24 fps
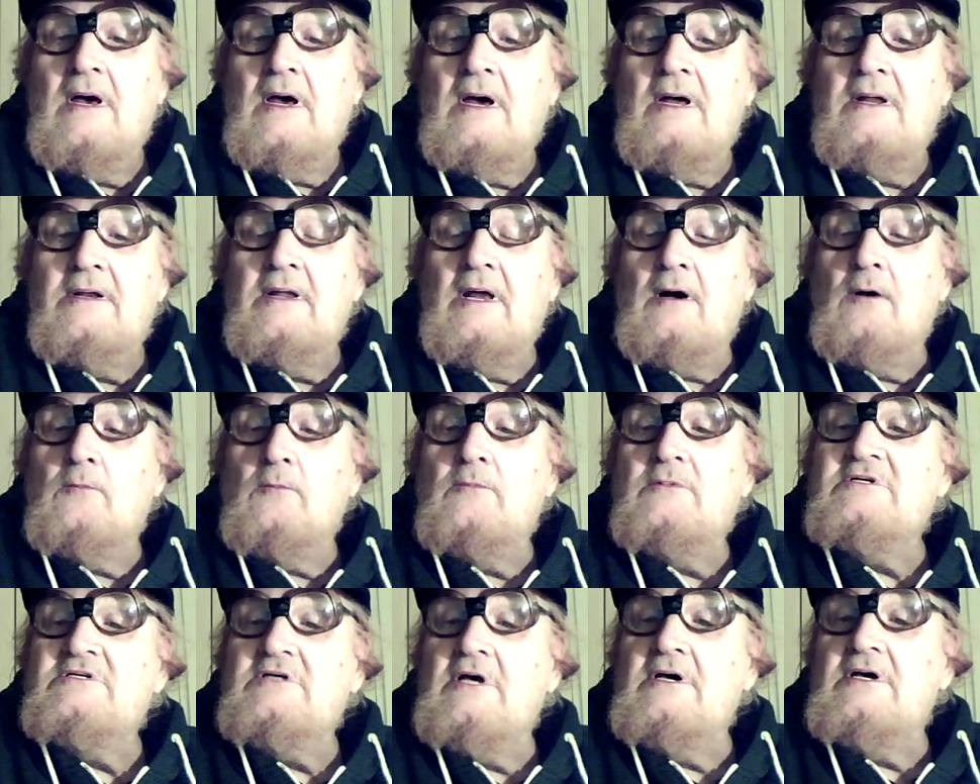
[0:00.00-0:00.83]
And that
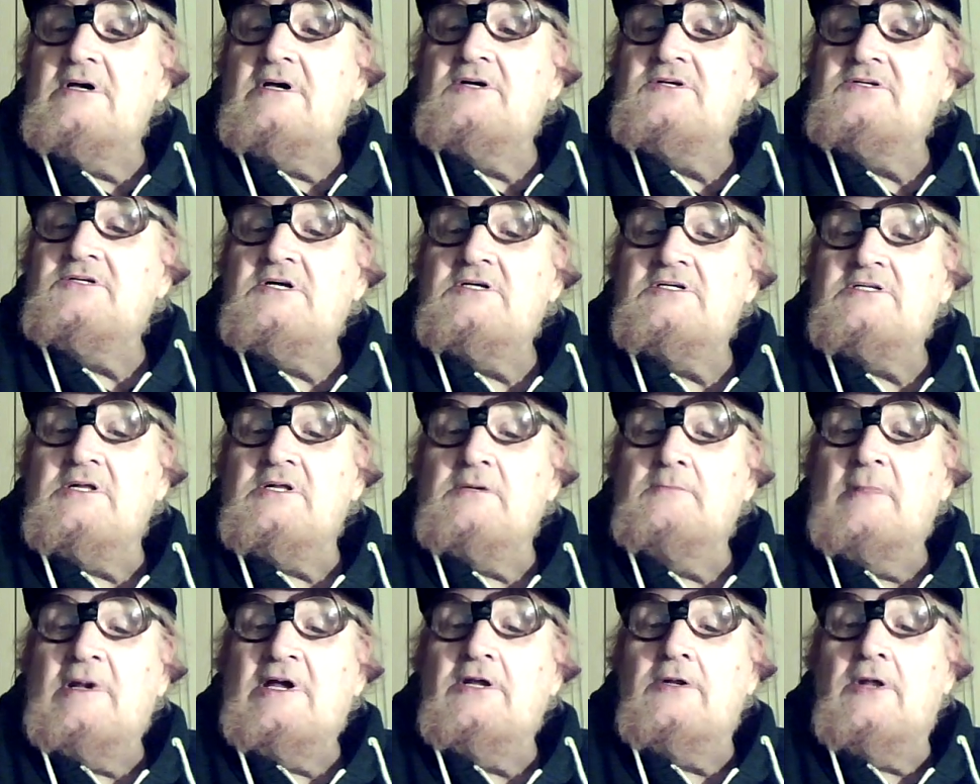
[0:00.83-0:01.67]
was it. He says
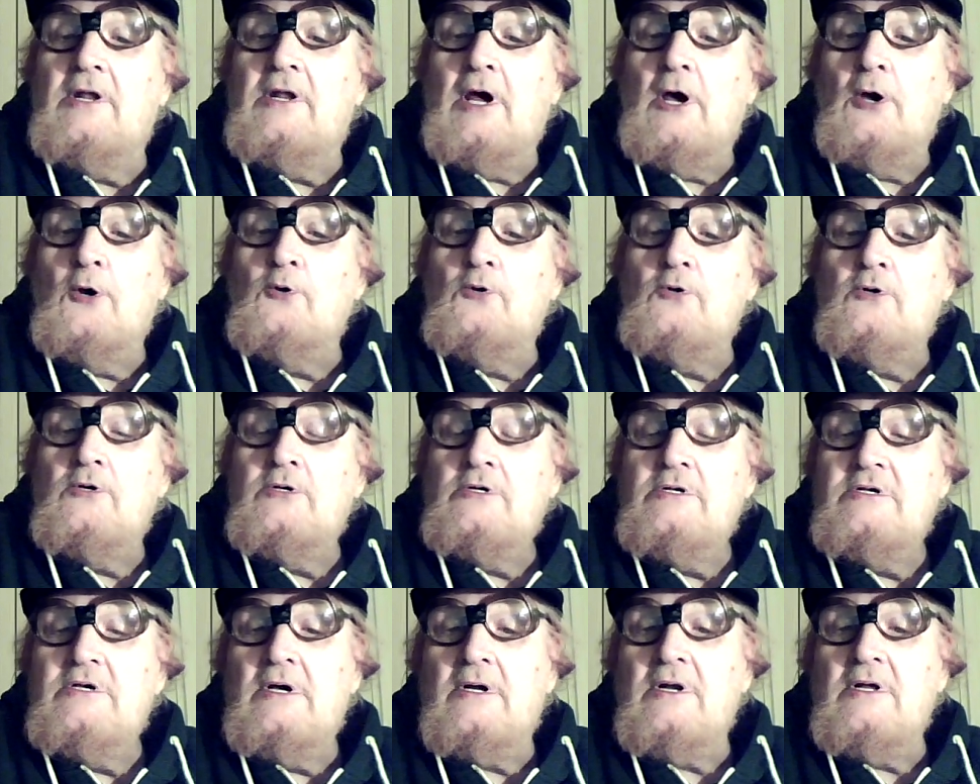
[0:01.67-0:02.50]
to me, now,
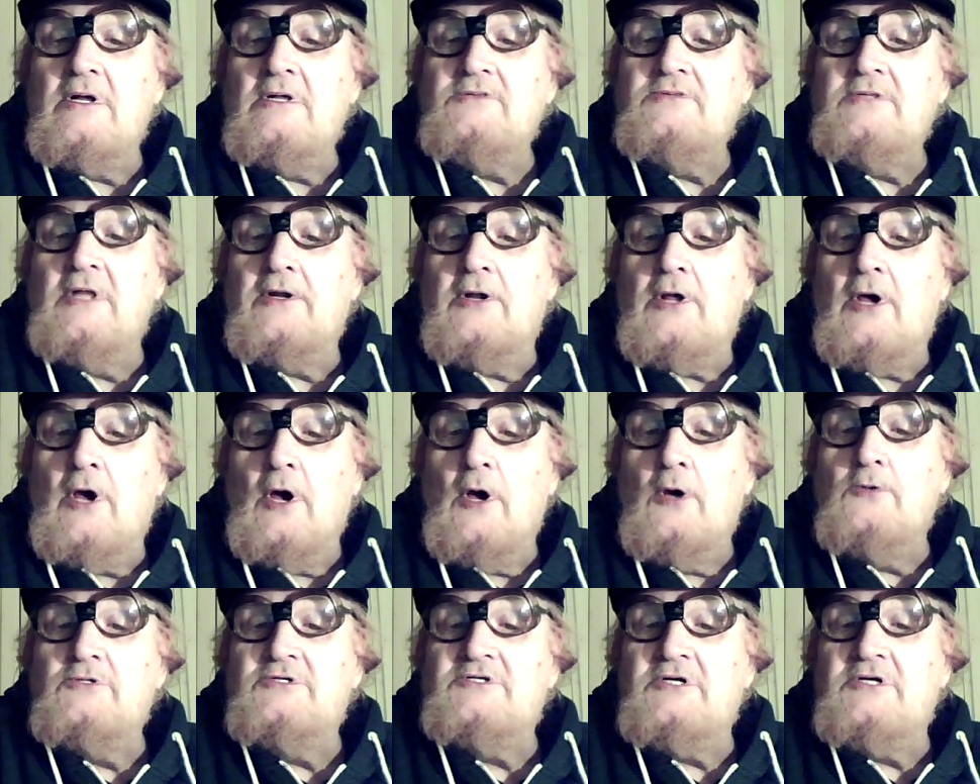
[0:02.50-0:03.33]
you're under
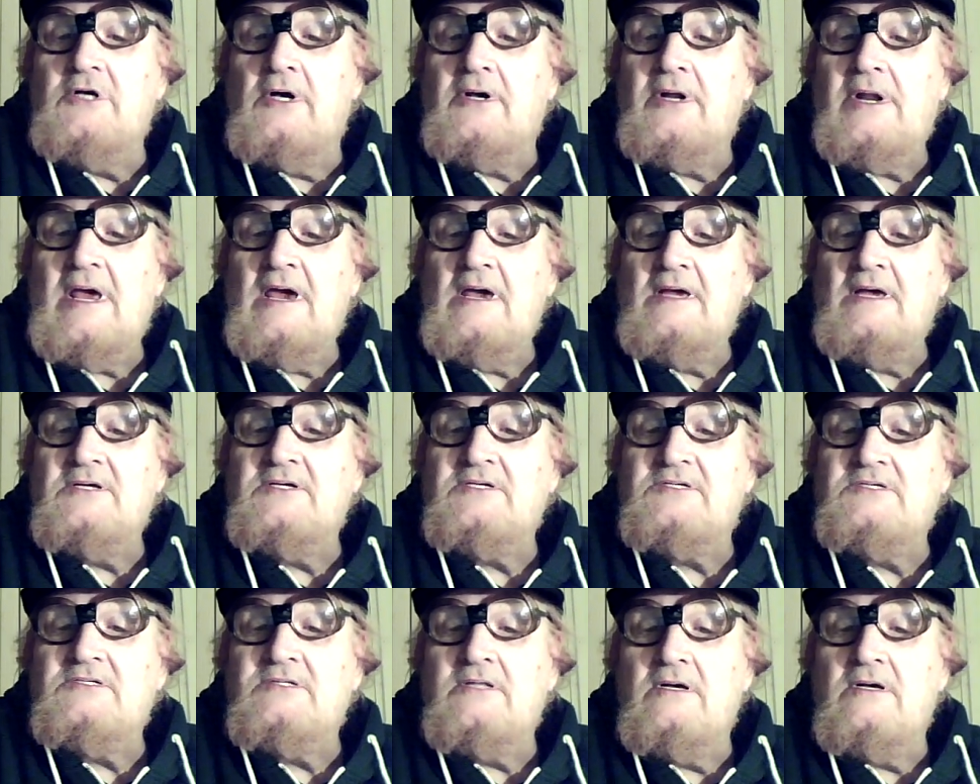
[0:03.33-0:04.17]
house
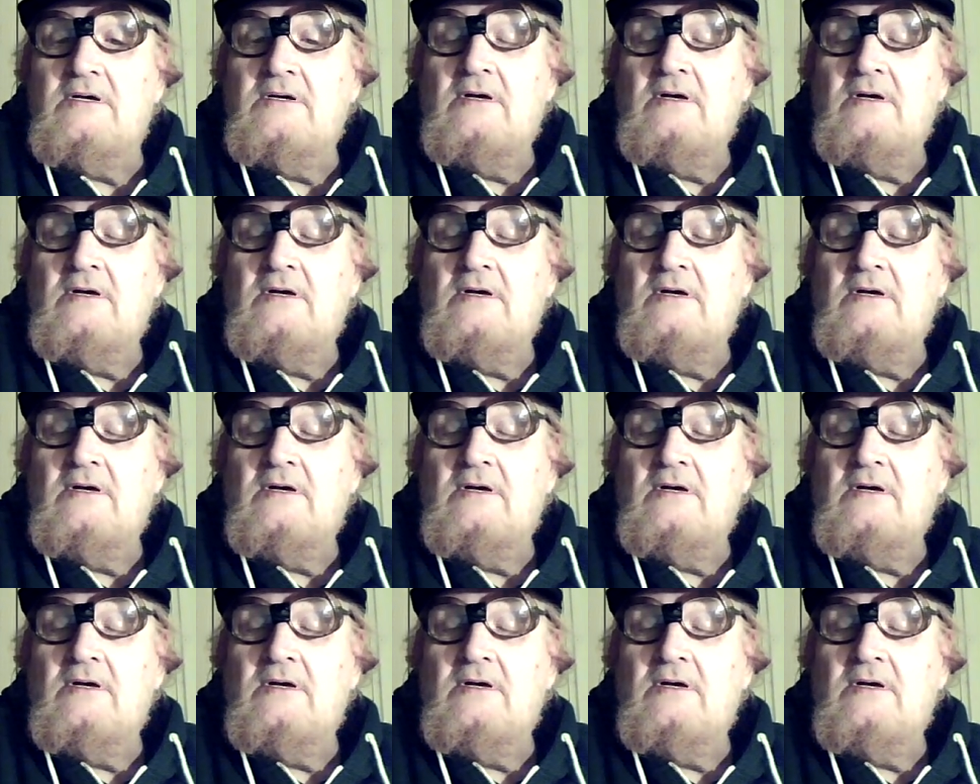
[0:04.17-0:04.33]
arrest.